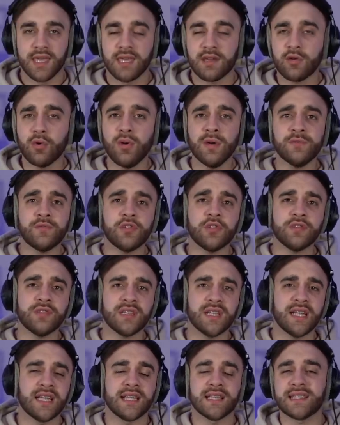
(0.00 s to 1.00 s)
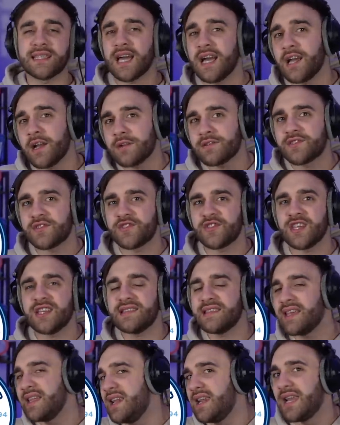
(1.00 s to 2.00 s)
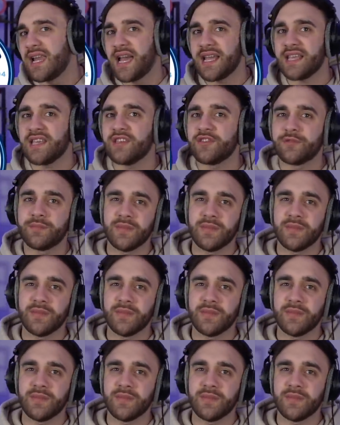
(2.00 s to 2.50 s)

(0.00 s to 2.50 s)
He could have chosen an entire City Legends